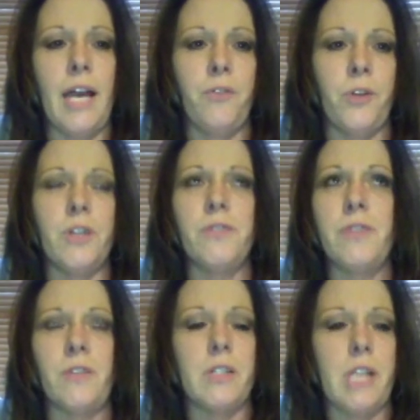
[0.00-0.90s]
where your fever
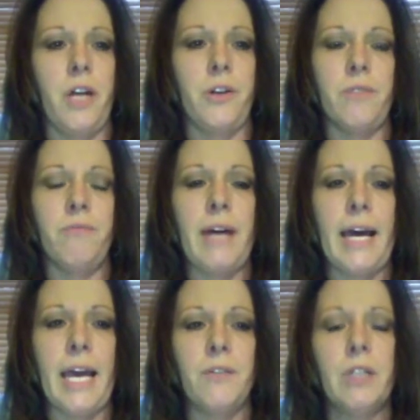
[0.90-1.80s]
is
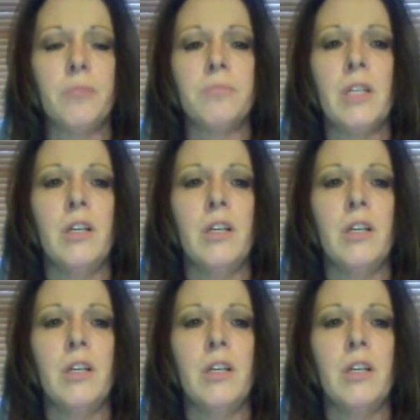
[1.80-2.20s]
105,